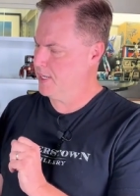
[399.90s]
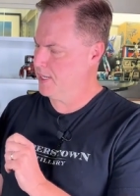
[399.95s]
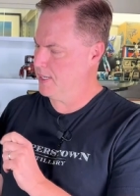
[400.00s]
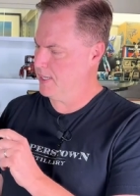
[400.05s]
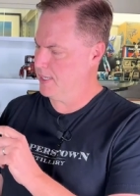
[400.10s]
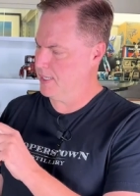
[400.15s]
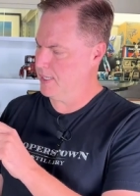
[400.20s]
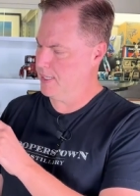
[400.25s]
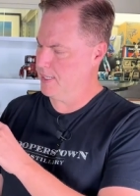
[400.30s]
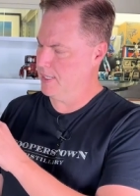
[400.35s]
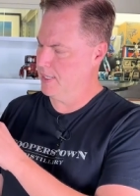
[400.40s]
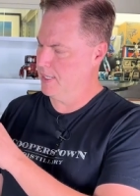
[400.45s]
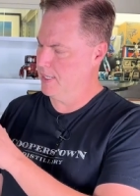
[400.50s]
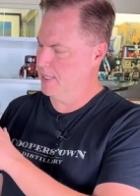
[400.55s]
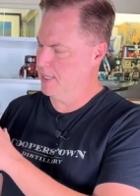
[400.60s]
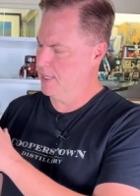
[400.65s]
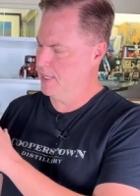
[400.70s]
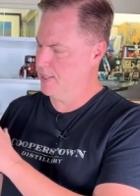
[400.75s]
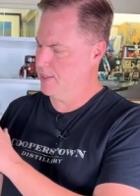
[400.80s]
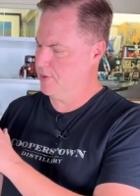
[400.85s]
Uh,
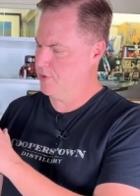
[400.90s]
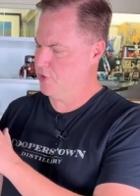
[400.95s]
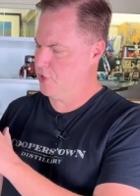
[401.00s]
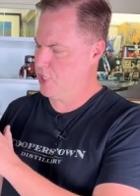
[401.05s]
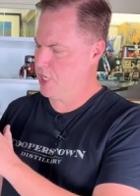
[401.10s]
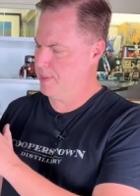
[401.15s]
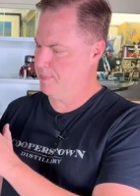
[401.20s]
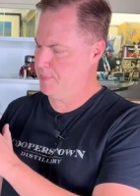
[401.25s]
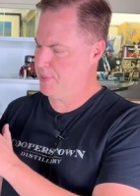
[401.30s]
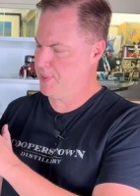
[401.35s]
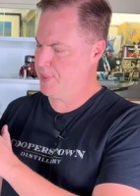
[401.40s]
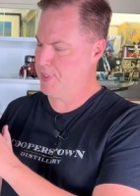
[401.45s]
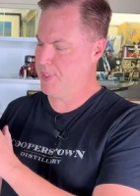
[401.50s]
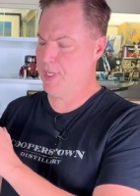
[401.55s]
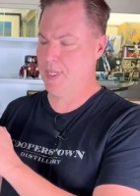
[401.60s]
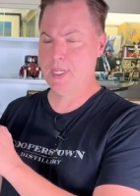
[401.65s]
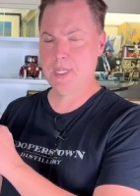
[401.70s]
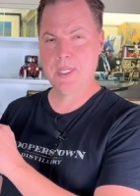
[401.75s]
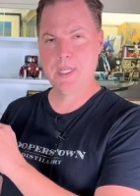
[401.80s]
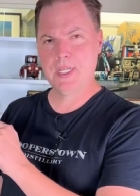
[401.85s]

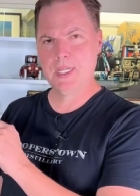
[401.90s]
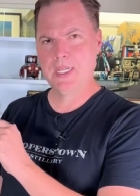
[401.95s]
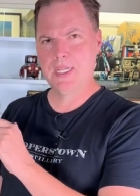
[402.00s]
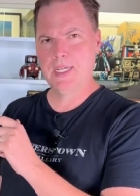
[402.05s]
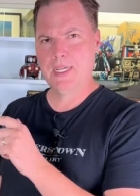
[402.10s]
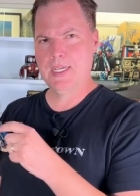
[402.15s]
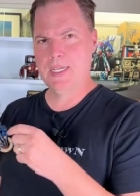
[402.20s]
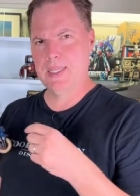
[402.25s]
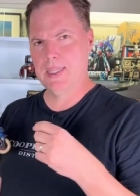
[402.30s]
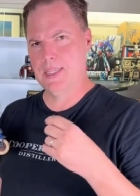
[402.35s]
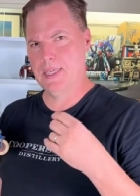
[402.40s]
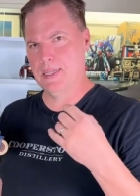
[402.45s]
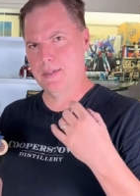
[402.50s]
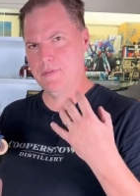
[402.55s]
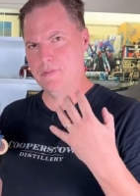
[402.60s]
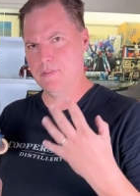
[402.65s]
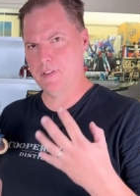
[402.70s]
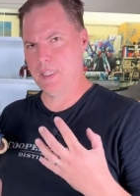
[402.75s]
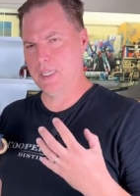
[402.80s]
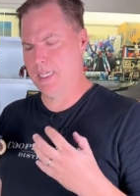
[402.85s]
chips
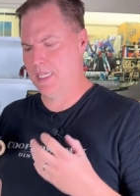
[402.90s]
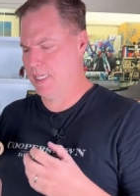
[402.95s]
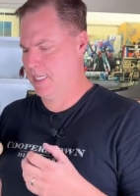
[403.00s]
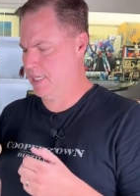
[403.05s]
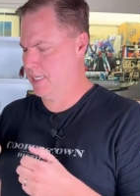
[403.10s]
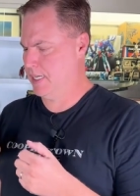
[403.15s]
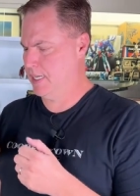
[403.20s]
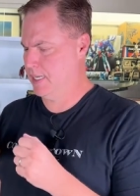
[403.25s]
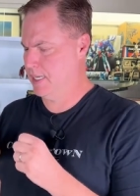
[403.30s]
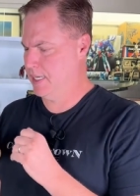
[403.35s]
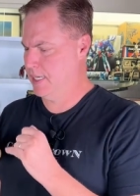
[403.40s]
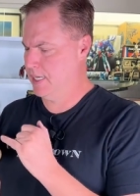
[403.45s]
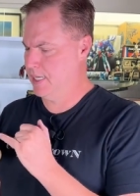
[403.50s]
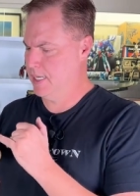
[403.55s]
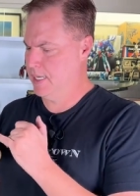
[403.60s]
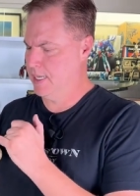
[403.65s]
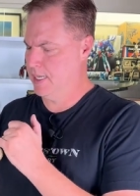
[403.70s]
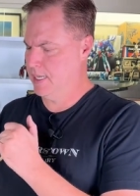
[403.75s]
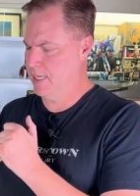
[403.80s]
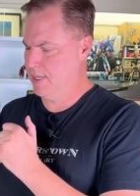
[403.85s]
that flake,
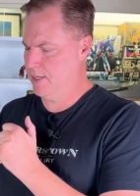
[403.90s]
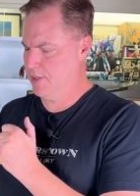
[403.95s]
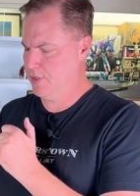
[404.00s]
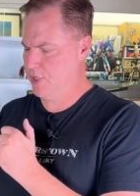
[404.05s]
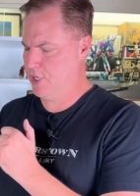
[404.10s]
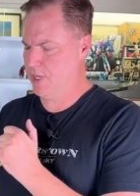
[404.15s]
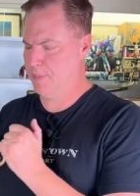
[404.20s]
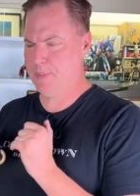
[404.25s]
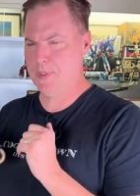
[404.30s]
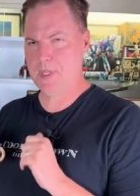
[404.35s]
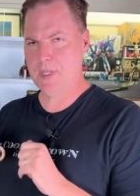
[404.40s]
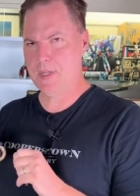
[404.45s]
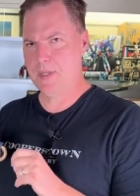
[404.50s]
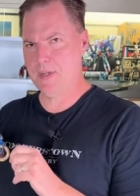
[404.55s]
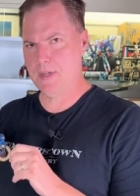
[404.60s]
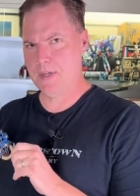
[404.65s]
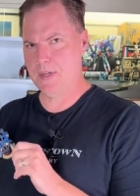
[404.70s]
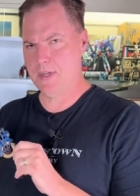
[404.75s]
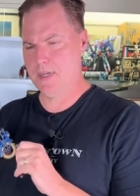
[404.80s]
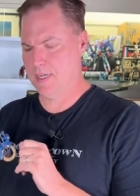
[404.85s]
chips
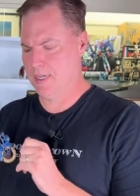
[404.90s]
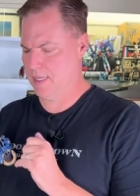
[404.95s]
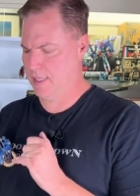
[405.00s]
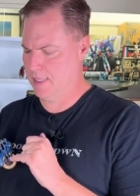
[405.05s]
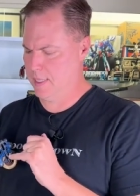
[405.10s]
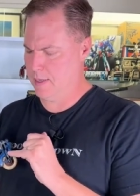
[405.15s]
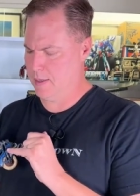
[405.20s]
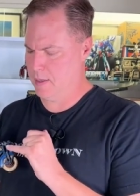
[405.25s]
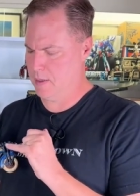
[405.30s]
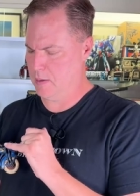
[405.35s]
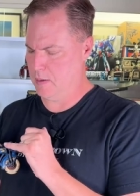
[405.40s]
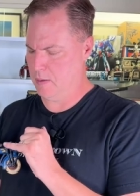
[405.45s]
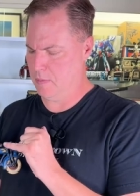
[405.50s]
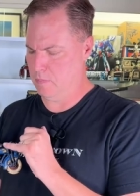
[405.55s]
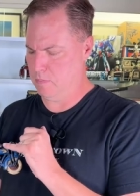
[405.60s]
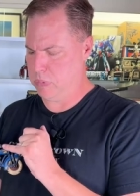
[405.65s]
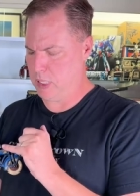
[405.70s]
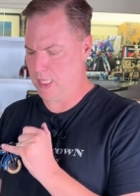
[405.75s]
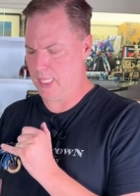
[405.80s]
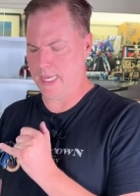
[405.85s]
here that are
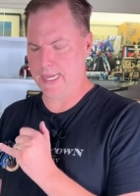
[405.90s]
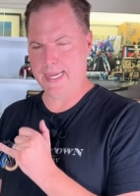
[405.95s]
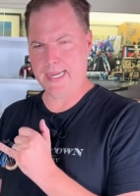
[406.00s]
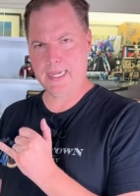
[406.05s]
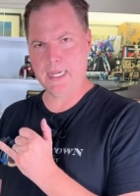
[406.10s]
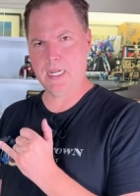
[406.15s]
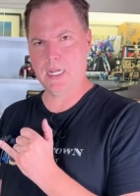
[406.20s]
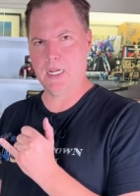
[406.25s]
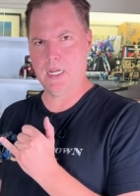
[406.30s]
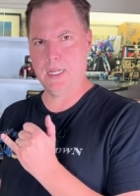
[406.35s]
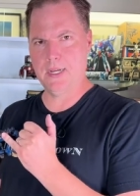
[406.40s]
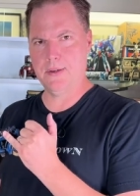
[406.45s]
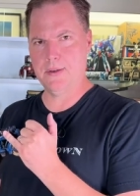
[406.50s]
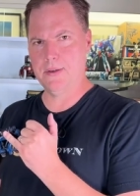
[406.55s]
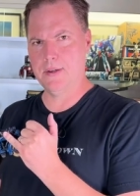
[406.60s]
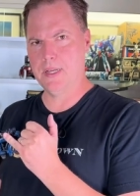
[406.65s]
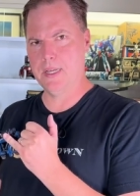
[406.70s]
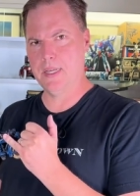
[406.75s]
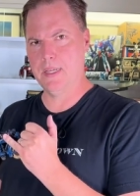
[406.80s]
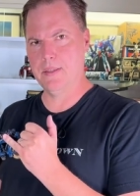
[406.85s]
black
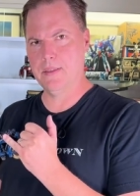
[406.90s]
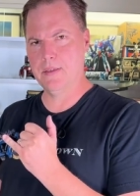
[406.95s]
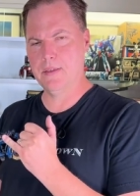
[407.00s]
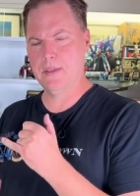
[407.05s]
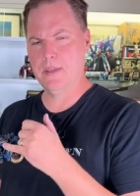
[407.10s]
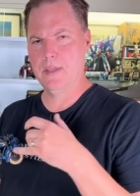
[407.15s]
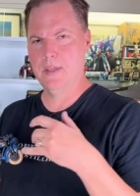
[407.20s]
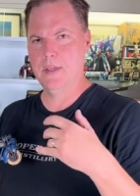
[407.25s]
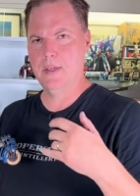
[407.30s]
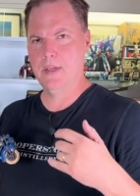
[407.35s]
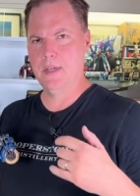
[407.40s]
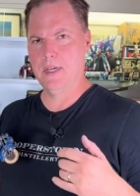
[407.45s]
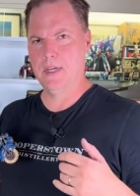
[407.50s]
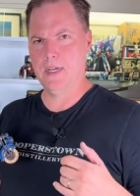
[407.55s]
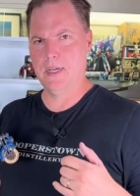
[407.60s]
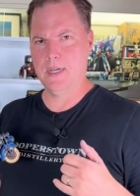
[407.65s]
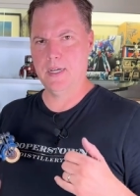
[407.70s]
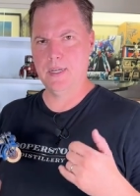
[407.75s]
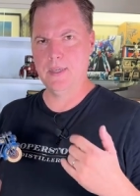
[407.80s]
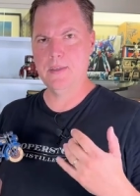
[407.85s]
underneath.
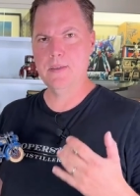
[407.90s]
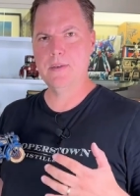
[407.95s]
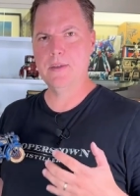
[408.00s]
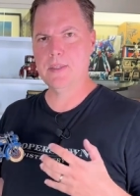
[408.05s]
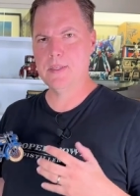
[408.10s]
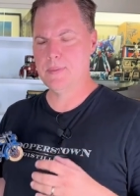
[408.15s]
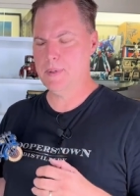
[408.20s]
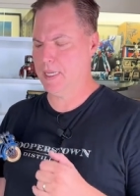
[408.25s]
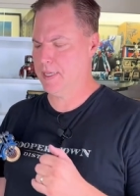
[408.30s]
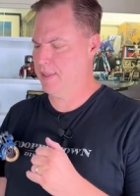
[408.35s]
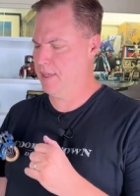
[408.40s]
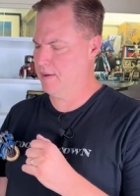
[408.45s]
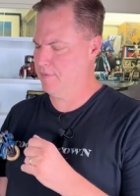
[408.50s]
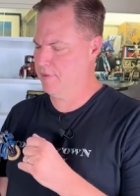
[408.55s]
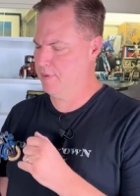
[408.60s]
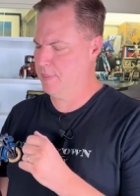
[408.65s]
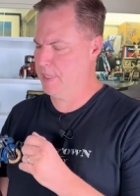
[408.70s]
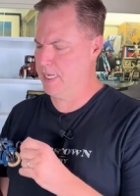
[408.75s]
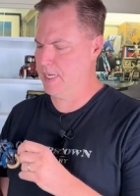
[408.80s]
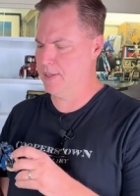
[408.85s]
Uh, you expect that
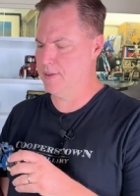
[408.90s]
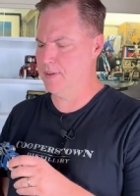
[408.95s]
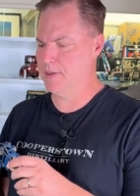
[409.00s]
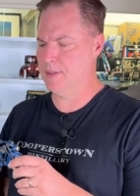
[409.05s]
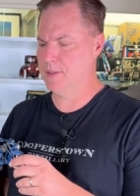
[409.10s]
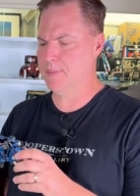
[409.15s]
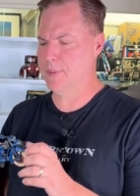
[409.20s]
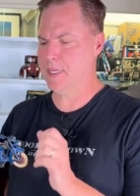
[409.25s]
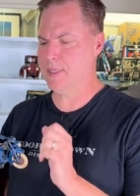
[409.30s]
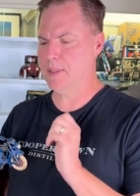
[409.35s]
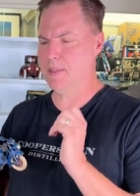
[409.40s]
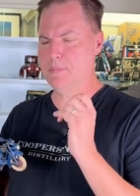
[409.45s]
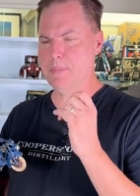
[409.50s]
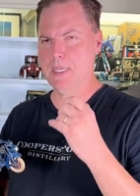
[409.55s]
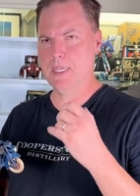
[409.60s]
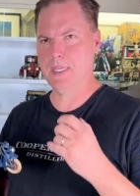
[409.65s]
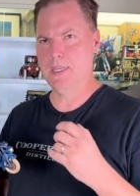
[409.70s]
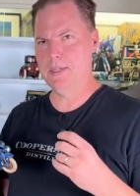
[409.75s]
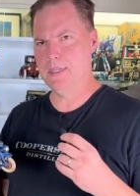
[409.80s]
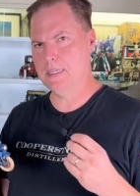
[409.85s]
from age. You expect the
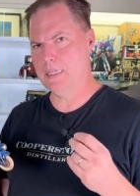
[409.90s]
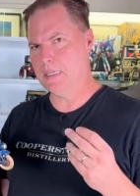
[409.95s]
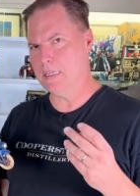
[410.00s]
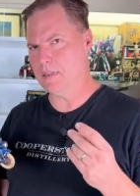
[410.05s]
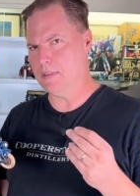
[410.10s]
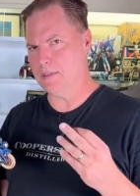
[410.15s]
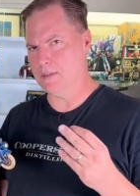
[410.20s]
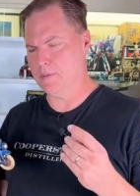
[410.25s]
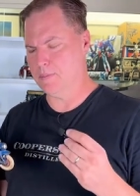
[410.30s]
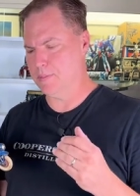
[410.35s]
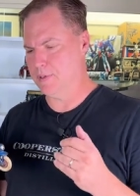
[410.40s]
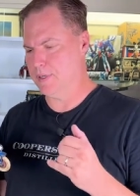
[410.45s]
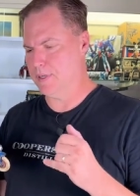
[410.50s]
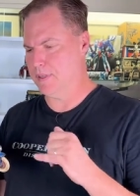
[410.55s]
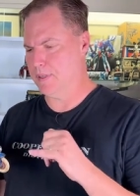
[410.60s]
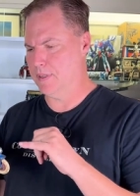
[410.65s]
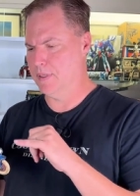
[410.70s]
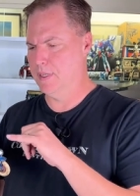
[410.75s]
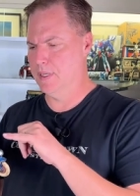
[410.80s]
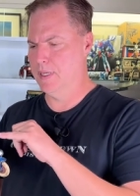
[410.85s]
paint to get a little
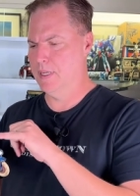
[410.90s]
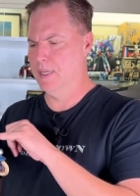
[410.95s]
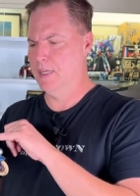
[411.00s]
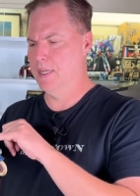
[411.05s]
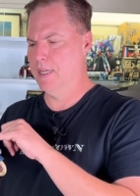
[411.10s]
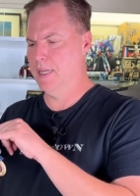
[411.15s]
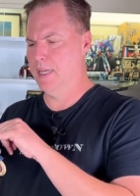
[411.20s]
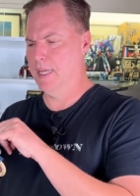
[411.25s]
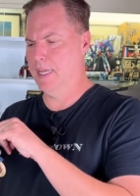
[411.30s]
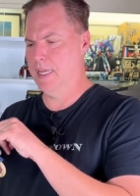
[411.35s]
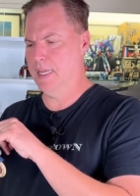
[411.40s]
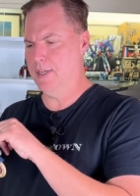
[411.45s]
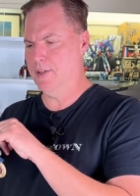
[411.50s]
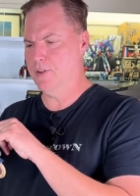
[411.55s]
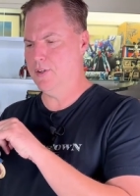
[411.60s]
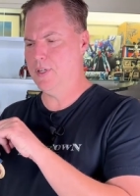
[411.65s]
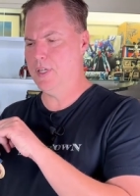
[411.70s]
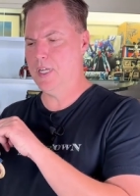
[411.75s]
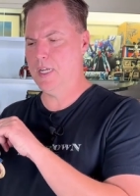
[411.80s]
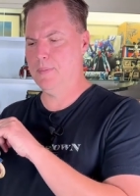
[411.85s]
brittle
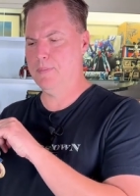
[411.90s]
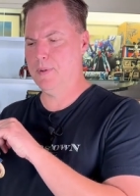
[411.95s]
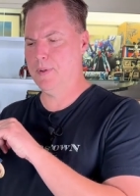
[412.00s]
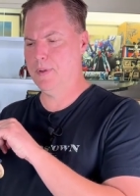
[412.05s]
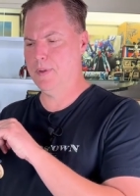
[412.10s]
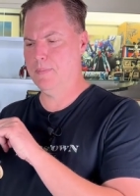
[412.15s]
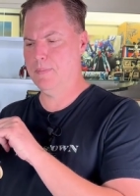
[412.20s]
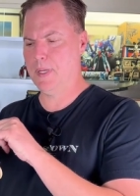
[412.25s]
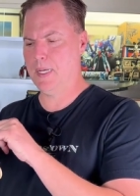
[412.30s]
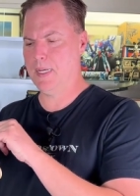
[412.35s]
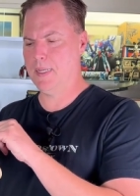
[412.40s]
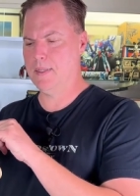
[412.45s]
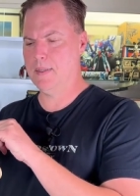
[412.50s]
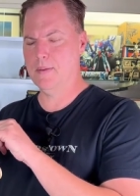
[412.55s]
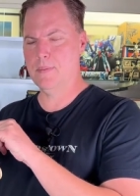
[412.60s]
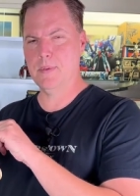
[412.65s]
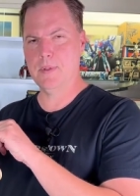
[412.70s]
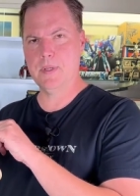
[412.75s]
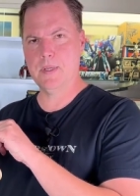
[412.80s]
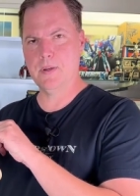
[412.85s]
and chip
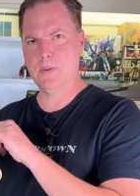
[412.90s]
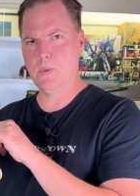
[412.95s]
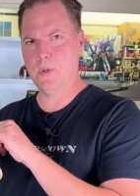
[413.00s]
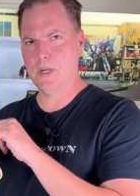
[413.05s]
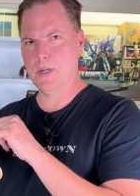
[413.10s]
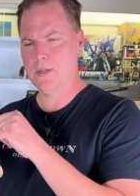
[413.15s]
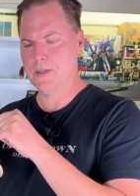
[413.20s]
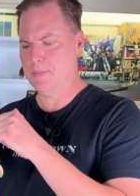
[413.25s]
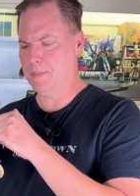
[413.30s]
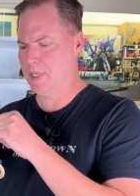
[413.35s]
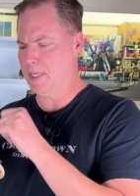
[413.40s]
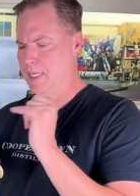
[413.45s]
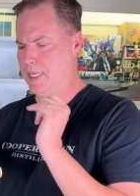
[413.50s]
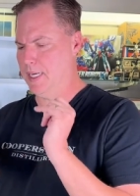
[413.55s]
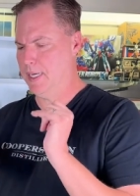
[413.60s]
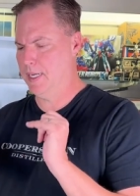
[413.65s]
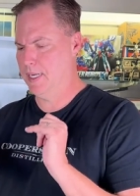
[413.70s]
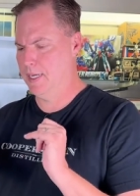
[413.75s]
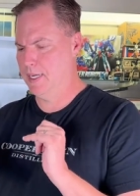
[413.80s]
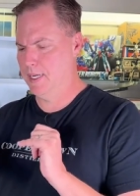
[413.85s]
possibly at a wear
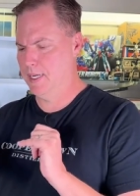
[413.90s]
spot.